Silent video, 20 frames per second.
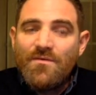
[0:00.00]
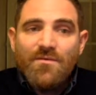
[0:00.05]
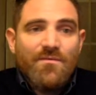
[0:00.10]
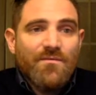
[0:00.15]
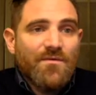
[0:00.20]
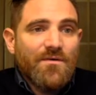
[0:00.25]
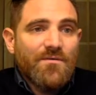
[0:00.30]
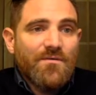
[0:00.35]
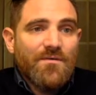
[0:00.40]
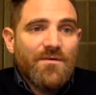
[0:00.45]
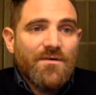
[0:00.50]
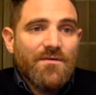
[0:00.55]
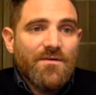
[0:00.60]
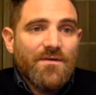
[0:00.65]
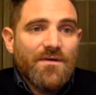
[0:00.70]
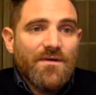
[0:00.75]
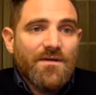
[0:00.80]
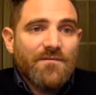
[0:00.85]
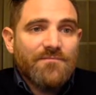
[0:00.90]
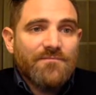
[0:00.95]
What were we
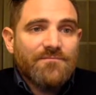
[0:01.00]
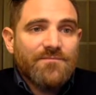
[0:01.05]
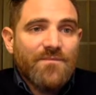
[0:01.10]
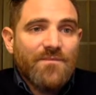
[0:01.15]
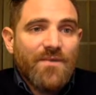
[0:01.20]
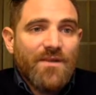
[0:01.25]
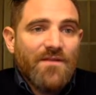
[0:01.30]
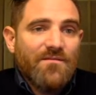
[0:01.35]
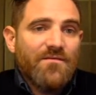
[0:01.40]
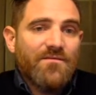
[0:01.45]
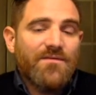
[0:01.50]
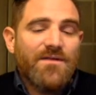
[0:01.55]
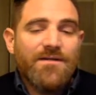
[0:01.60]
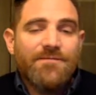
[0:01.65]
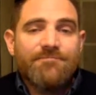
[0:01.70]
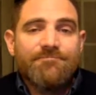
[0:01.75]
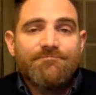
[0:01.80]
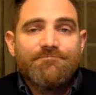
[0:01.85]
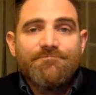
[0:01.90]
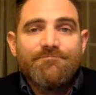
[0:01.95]
doing here? Greater than
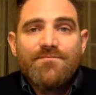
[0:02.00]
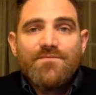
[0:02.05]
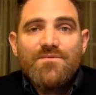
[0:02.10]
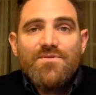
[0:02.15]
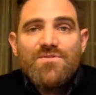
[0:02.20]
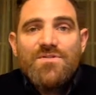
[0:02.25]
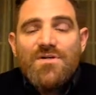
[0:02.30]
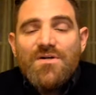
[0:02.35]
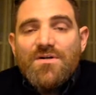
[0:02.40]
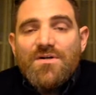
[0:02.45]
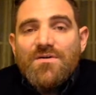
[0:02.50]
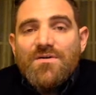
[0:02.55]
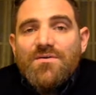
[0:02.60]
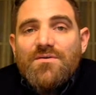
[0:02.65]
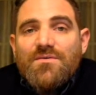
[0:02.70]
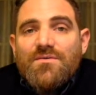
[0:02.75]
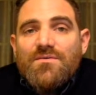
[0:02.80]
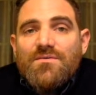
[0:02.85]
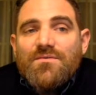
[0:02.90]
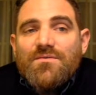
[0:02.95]
15.
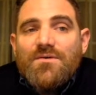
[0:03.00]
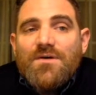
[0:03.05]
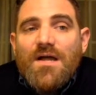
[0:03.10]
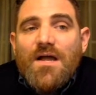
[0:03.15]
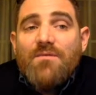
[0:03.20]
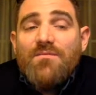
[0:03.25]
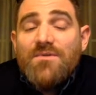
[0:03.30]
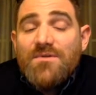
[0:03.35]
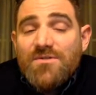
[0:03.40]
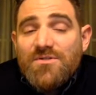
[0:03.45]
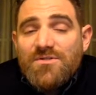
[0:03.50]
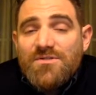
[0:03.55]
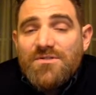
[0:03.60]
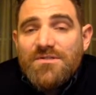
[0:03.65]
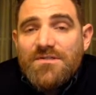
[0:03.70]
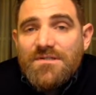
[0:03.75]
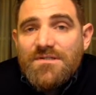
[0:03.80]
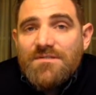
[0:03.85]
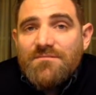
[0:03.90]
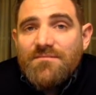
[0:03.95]
So I will show
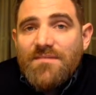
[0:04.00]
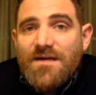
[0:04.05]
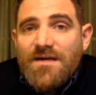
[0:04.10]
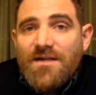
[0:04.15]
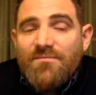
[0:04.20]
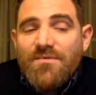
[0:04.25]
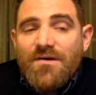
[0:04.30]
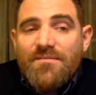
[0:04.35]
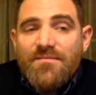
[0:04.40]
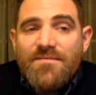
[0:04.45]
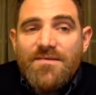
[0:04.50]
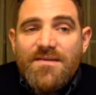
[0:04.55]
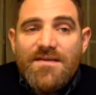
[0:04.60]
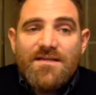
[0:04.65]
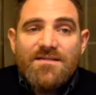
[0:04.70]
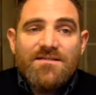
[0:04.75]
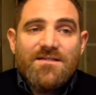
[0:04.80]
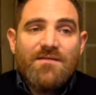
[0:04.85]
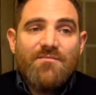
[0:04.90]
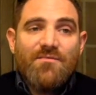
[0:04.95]
you some math probably
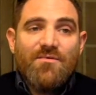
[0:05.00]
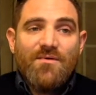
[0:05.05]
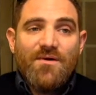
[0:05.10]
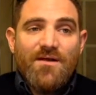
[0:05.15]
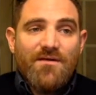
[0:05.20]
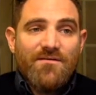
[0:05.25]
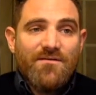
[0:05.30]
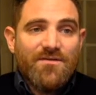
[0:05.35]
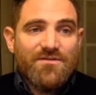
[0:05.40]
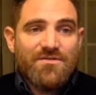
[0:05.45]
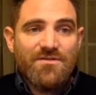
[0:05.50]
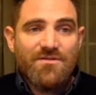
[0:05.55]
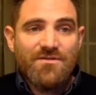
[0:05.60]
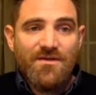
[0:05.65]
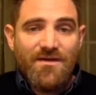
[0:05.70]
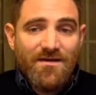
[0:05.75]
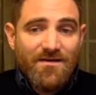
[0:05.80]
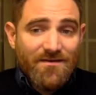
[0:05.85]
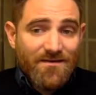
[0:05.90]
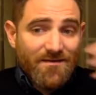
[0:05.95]
next time around. I'll show you
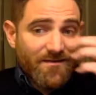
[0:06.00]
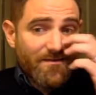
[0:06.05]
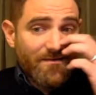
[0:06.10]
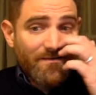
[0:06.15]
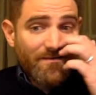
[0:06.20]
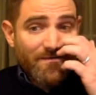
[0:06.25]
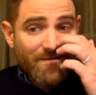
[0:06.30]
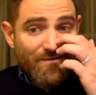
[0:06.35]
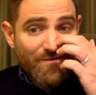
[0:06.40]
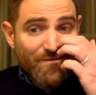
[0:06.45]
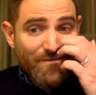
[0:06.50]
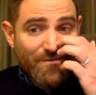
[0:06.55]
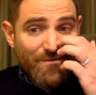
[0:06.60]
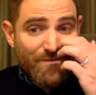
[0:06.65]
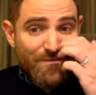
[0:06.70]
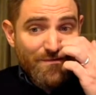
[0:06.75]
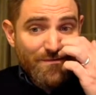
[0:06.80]
how to use